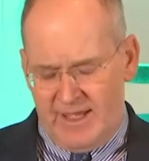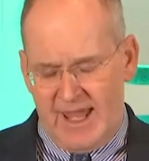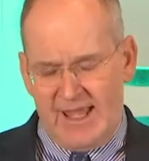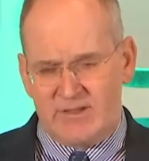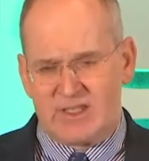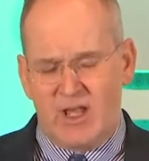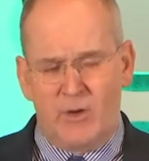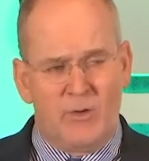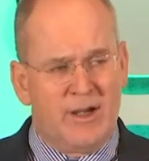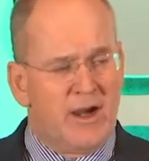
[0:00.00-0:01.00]
And
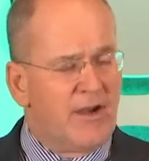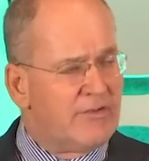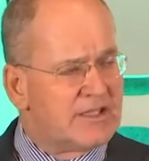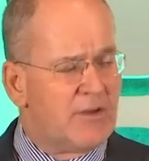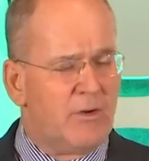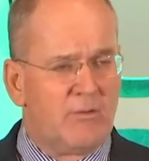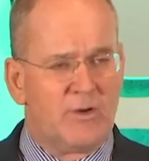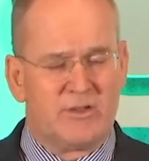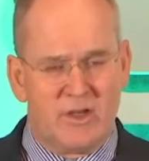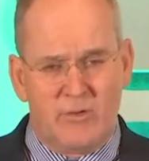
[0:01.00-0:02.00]
so obviously what
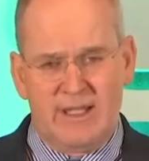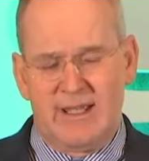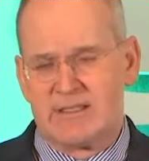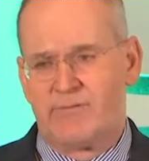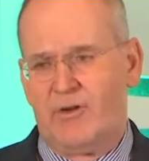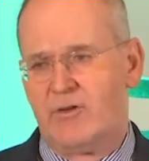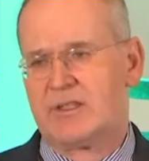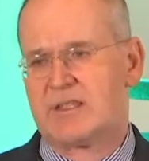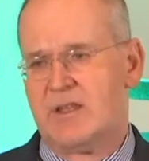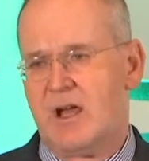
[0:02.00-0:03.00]
we're doing, as
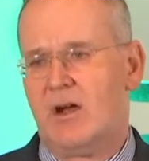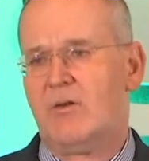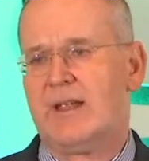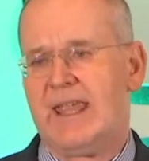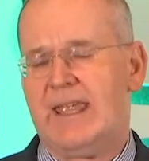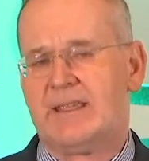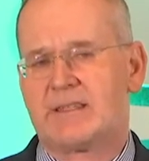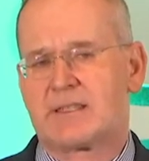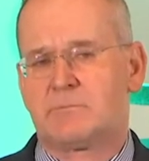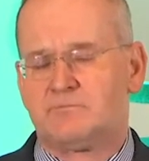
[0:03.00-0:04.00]
folks know,
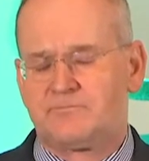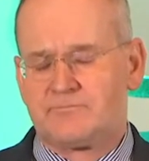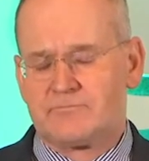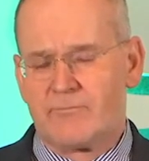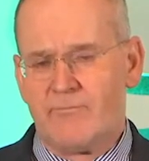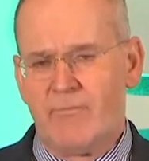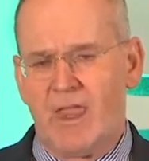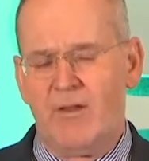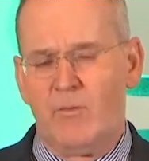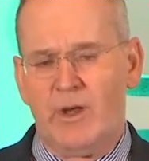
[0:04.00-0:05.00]
is
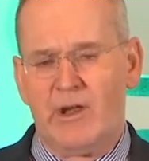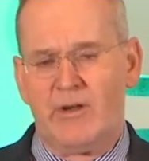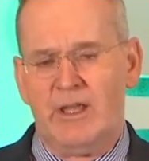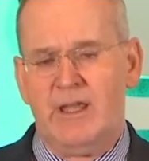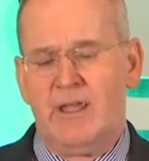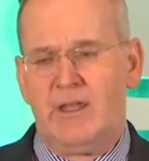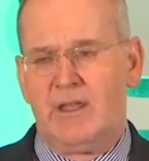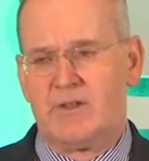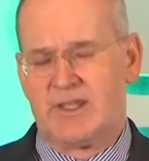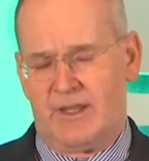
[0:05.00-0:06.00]
we're
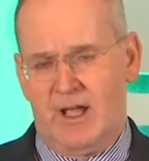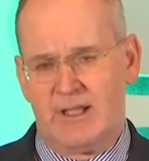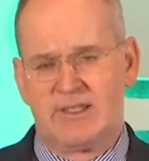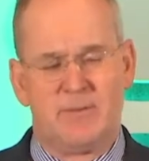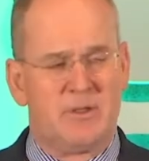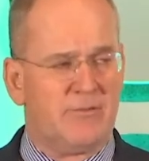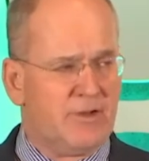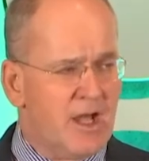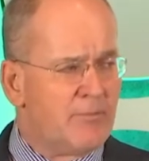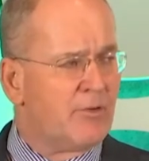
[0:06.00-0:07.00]
using the concept of a
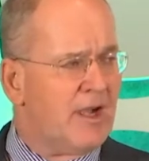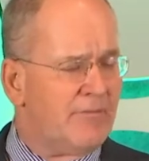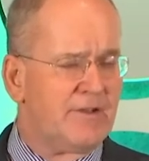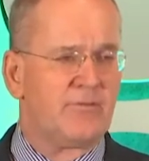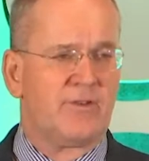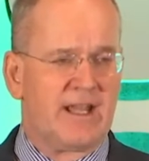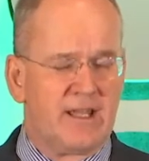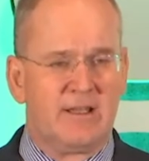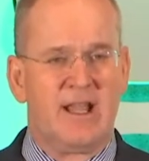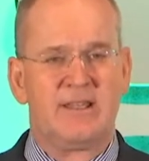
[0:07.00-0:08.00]
nonprofit
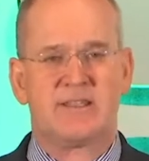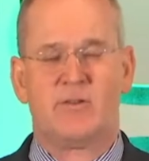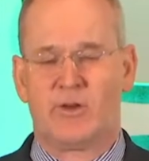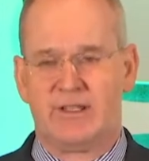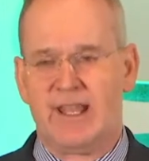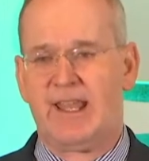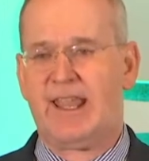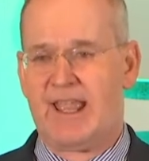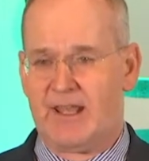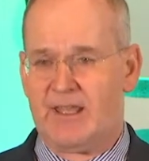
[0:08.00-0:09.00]
recognized
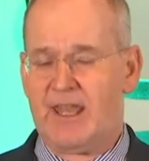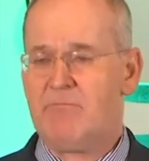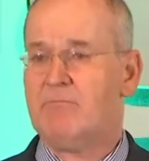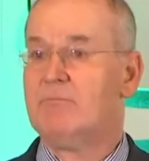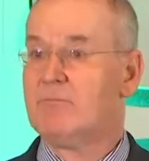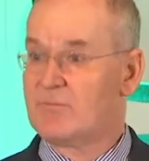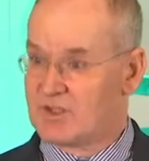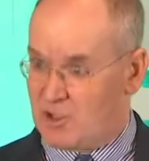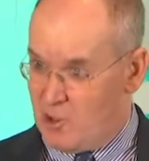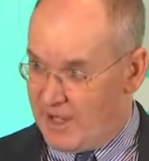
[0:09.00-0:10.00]
coordinating entity,
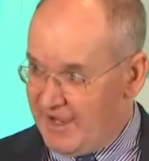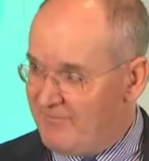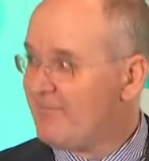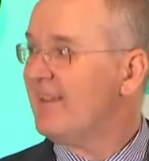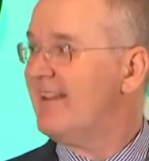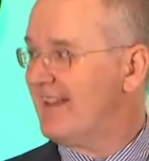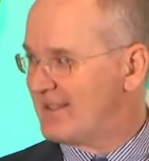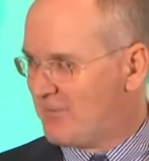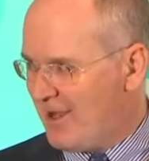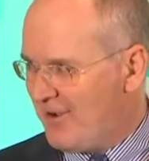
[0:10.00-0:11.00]
Sequoia,
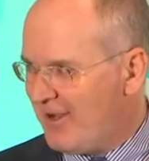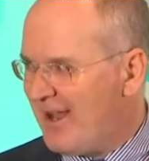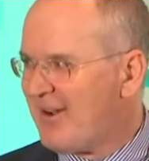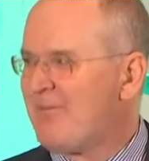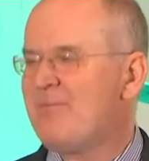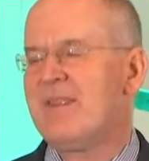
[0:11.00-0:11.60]
that's why you're here,